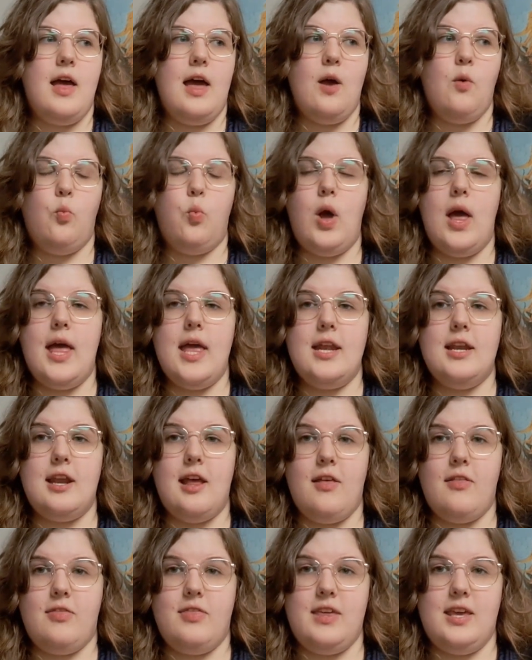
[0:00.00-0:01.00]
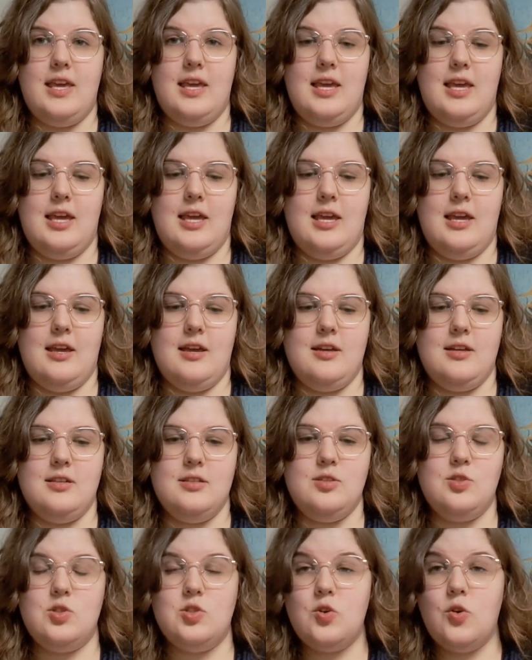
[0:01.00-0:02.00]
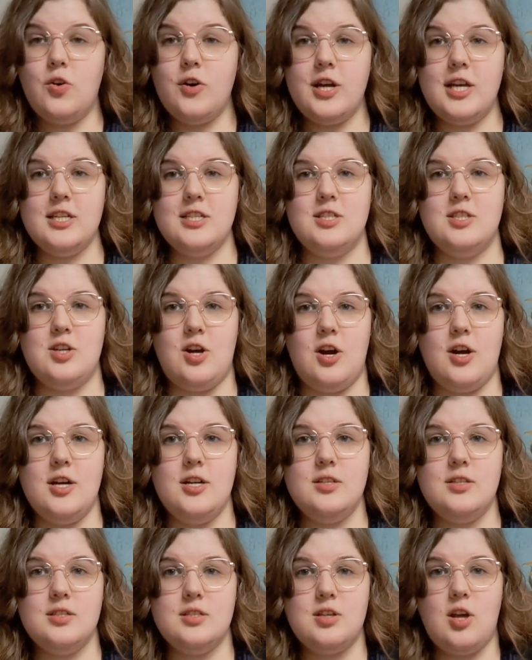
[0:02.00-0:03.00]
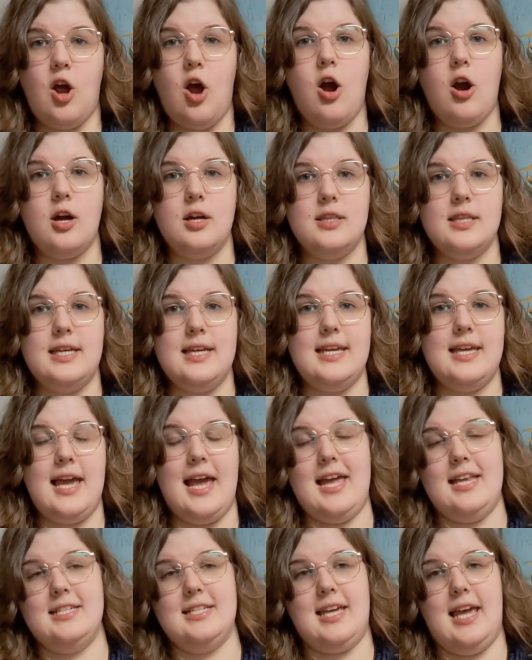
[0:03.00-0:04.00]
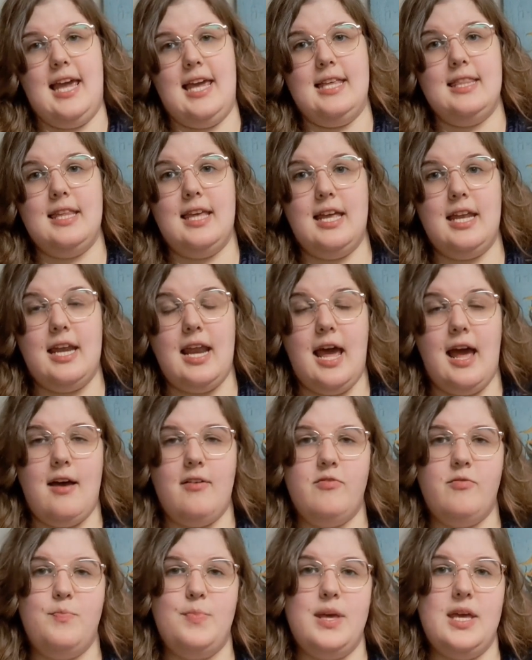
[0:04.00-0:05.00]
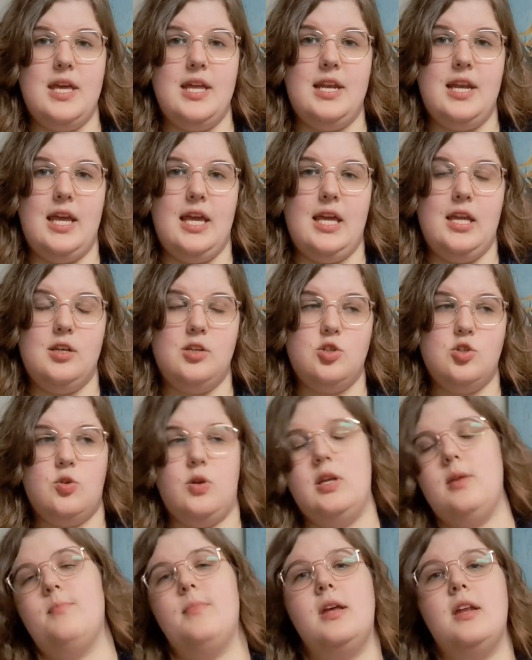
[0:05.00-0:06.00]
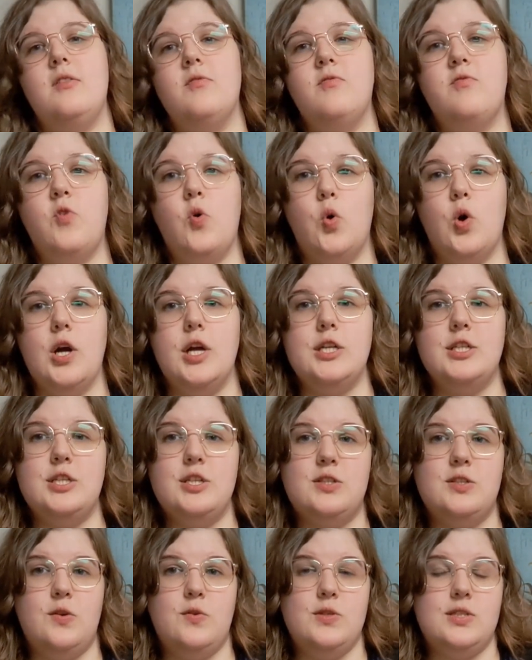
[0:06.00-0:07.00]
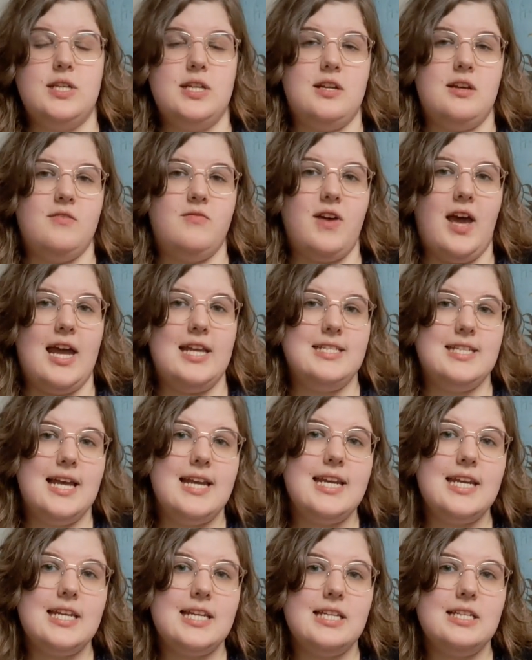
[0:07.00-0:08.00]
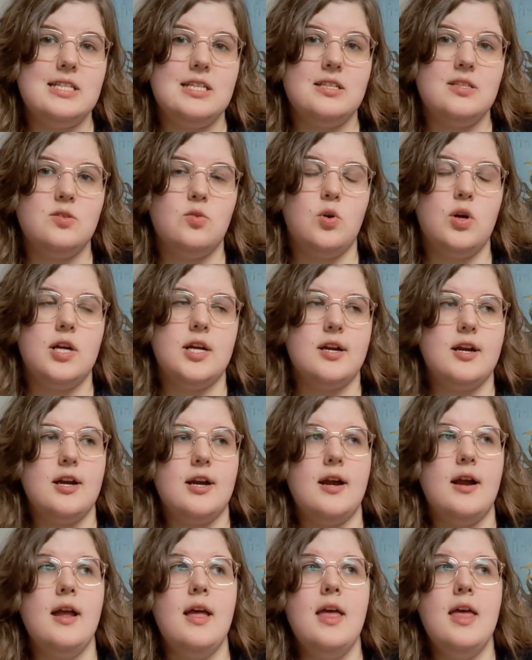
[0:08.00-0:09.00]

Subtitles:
When the story starts, Carly and Caitlin have been in treatment for dissociative identity disorder.